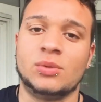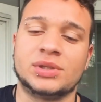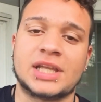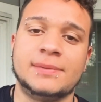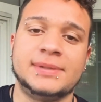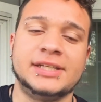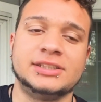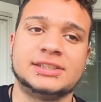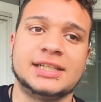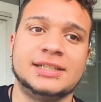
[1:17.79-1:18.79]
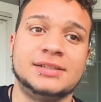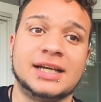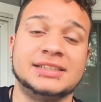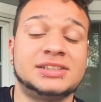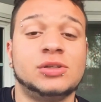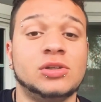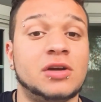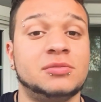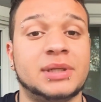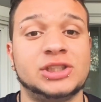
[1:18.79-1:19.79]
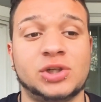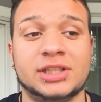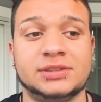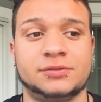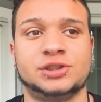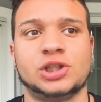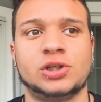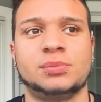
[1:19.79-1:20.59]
And with that being said, I still loved my dreads for sure,